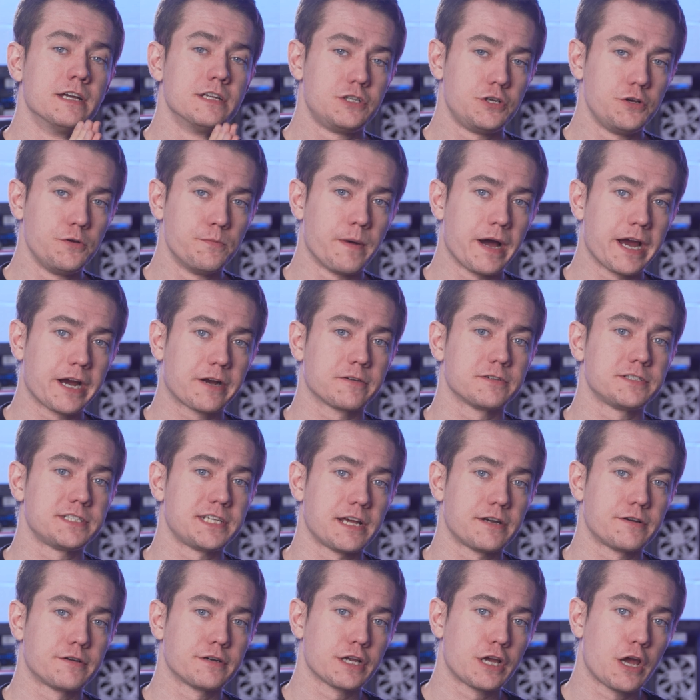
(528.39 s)
to Micro
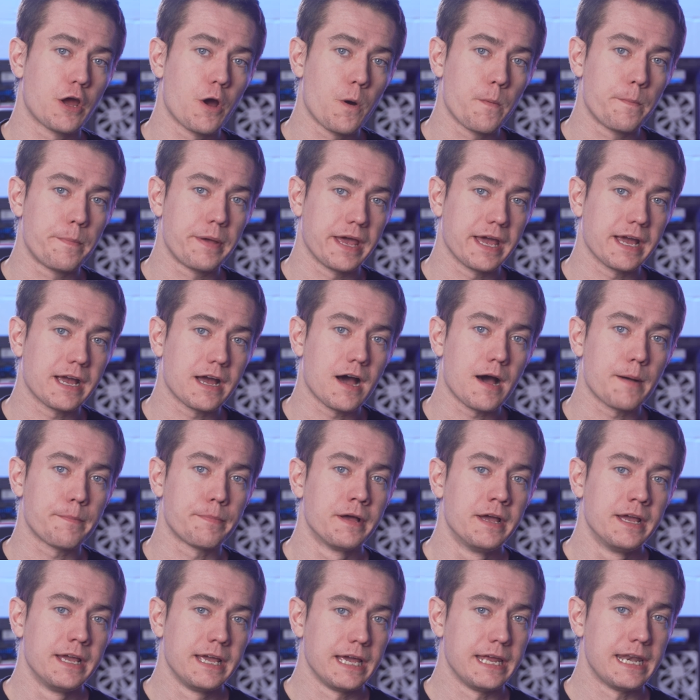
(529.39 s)
Center to go pick
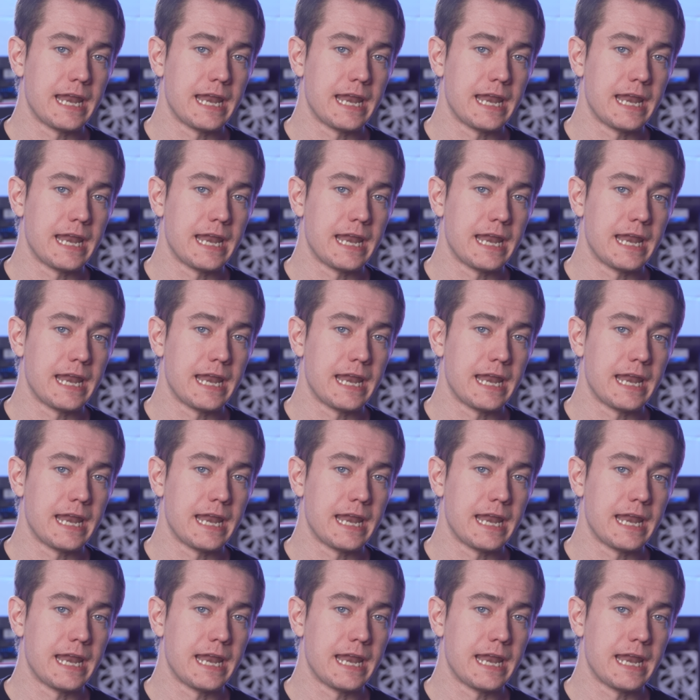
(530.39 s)
up